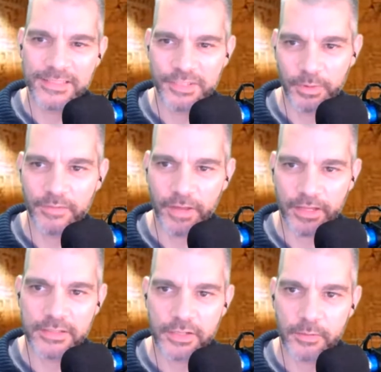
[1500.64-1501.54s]
terrific
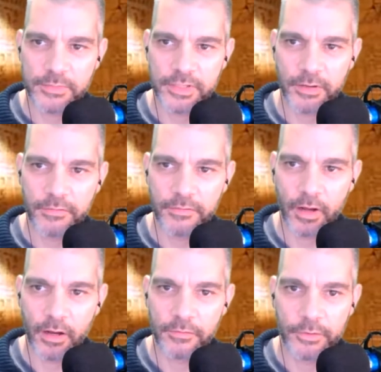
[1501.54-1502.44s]
in terms of
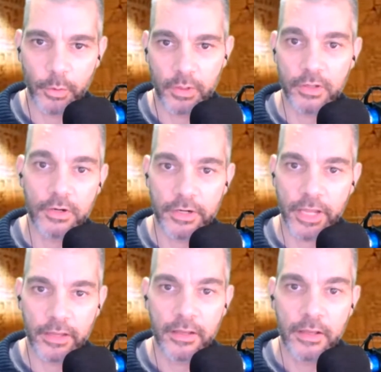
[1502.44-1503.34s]
your learning.